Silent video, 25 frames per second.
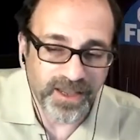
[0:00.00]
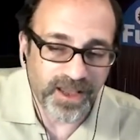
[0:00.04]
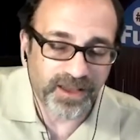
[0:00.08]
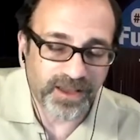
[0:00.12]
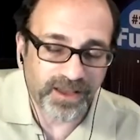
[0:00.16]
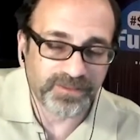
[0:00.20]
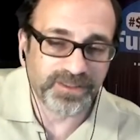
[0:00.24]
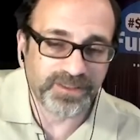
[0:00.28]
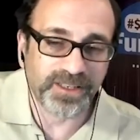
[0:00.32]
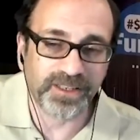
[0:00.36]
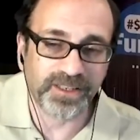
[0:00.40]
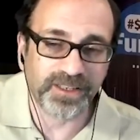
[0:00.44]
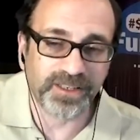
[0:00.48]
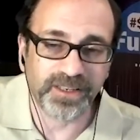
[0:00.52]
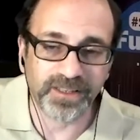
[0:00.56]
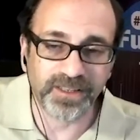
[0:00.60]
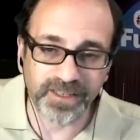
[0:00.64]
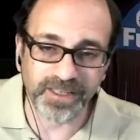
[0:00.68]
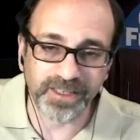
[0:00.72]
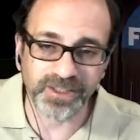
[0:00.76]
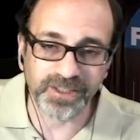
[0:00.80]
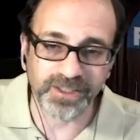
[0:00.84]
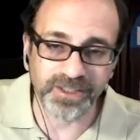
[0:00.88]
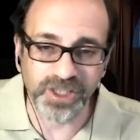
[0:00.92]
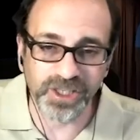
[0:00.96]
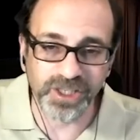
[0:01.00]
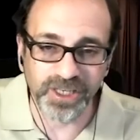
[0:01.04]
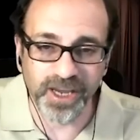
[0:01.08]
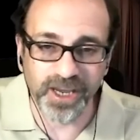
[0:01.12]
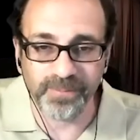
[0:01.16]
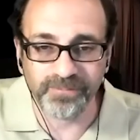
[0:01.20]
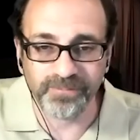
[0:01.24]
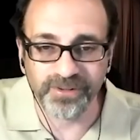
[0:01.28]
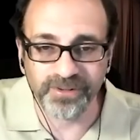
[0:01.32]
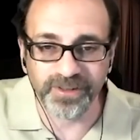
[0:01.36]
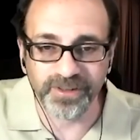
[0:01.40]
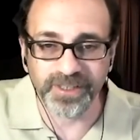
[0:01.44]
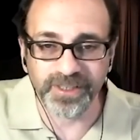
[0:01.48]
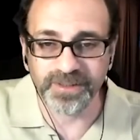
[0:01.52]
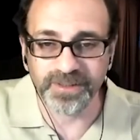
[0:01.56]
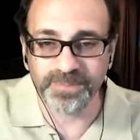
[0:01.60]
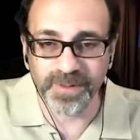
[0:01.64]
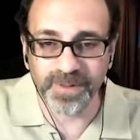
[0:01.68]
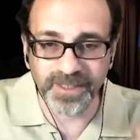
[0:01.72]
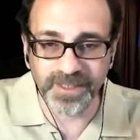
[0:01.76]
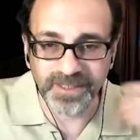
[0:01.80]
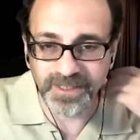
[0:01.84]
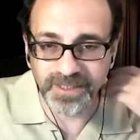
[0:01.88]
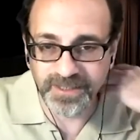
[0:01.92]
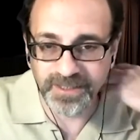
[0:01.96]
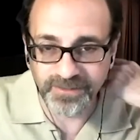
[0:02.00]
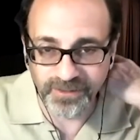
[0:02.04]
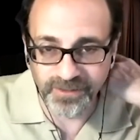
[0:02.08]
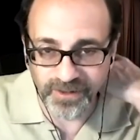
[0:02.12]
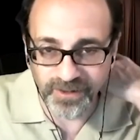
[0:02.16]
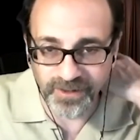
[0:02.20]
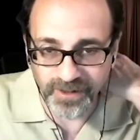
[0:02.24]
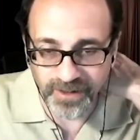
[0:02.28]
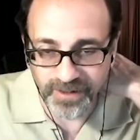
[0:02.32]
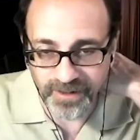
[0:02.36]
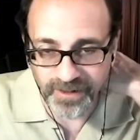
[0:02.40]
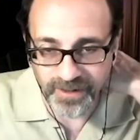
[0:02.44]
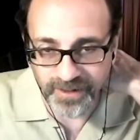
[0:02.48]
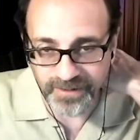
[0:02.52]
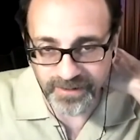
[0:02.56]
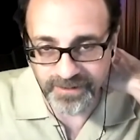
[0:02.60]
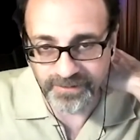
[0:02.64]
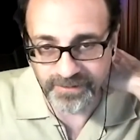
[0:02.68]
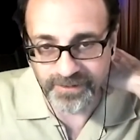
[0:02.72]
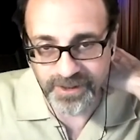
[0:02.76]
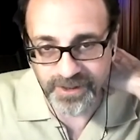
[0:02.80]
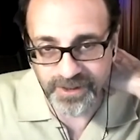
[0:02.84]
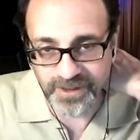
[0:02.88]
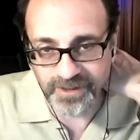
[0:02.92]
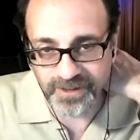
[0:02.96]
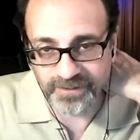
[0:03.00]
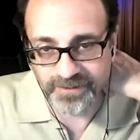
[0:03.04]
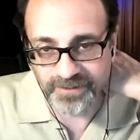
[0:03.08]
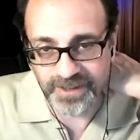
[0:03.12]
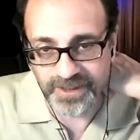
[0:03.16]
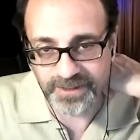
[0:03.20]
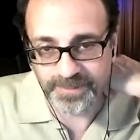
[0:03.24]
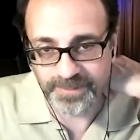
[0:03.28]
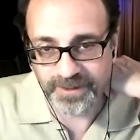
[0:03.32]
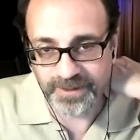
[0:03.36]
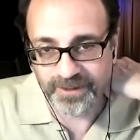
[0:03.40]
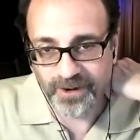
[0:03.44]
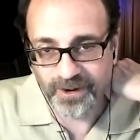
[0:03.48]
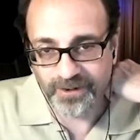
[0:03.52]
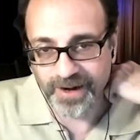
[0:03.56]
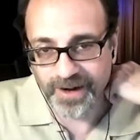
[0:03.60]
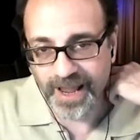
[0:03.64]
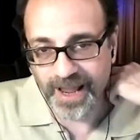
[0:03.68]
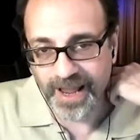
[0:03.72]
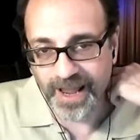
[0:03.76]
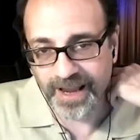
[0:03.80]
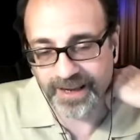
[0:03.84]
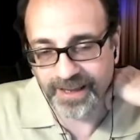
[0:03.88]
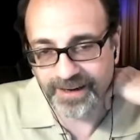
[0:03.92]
I was a, like a GM for this business for a, a division of Eastman Kodak.